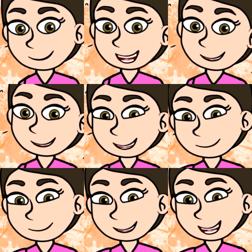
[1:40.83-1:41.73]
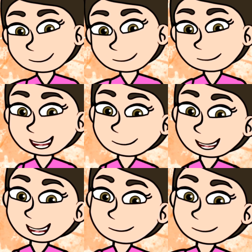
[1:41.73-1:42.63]
it was a girl,
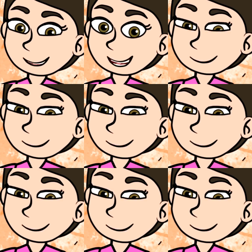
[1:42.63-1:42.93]
became our